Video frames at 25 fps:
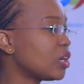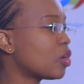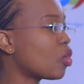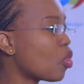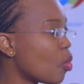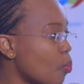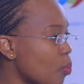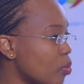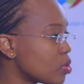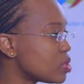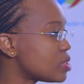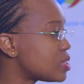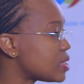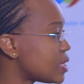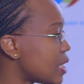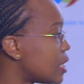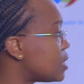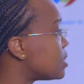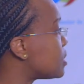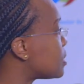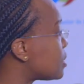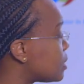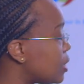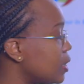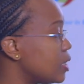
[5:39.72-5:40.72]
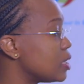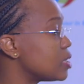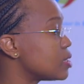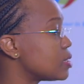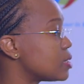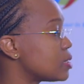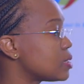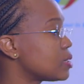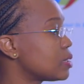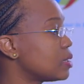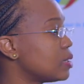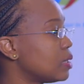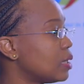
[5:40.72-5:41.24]
common sense
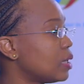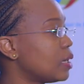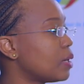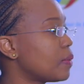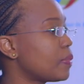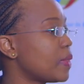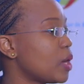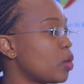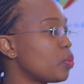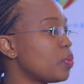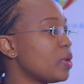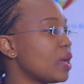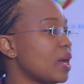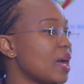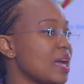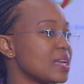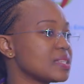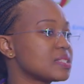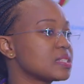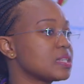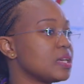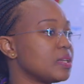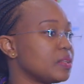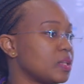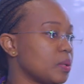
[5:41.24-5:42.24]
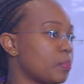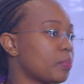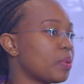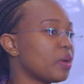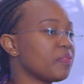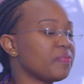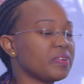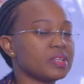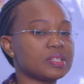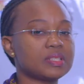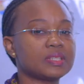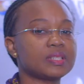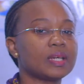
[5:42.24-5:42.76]
things that we are asking the
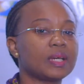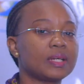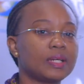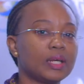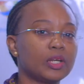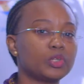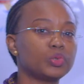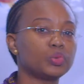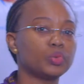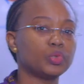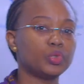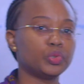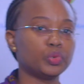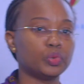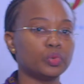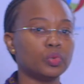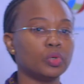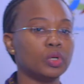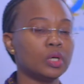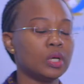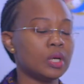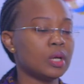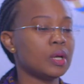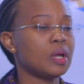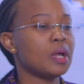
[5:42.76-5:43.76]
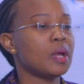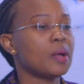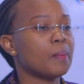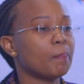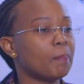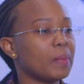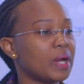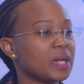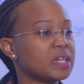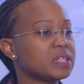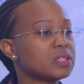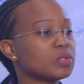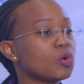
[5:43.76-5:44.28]
private sector to do.
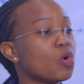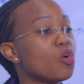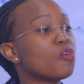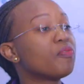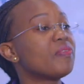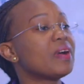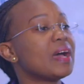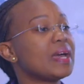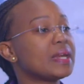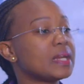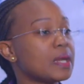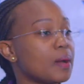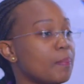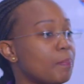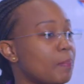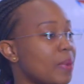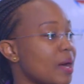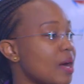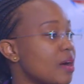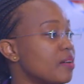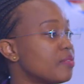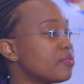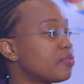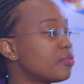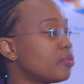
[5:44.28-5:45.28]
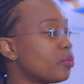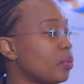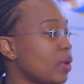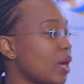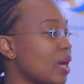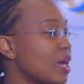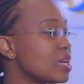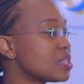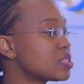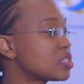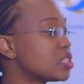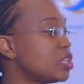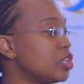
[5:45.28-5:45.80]
But over and above, we're
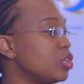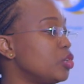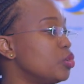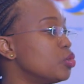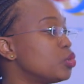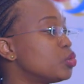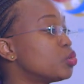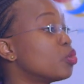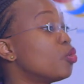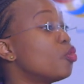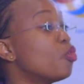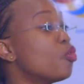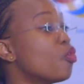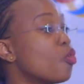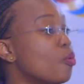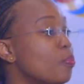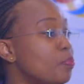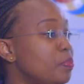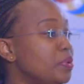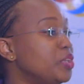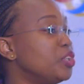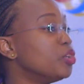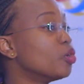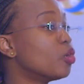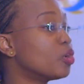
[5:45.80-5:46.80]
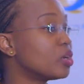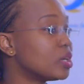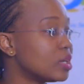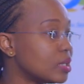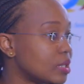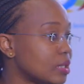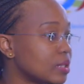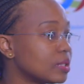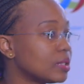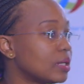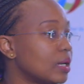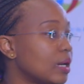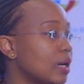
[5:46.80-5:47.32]
asking you to go
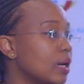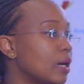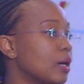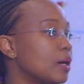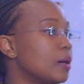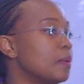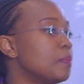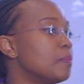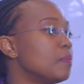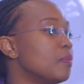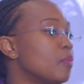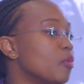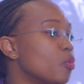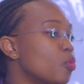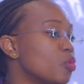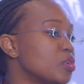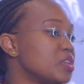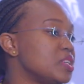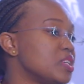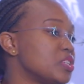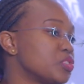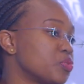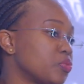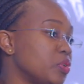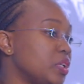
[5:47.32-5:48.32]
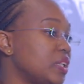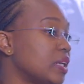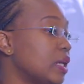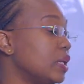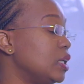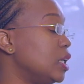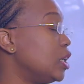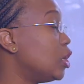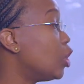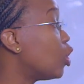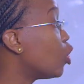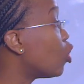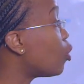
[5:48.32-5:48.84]
beyond what is
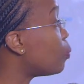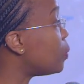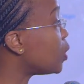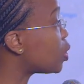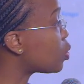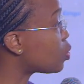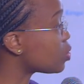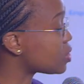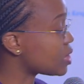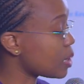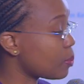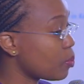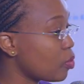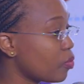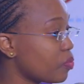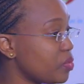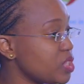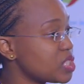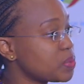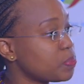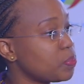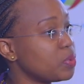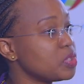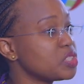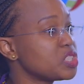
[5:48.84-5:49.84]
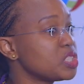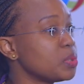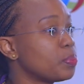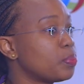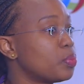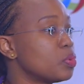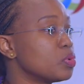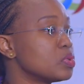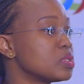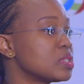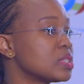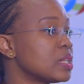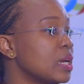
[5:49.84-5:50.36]
written in law, because some of these
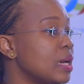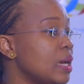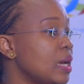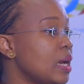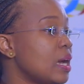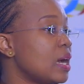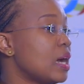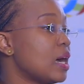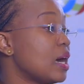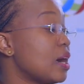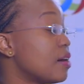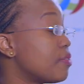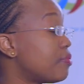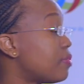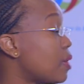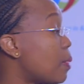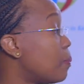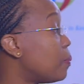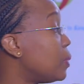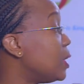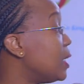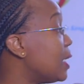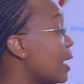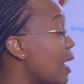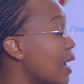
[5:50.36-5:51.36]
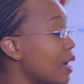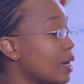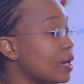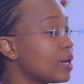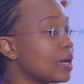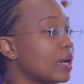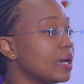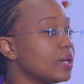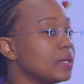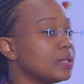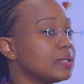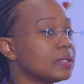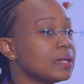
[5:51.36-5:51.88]
principles are firmly
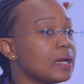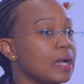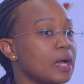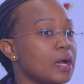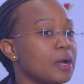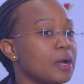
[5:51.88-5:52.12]
anchored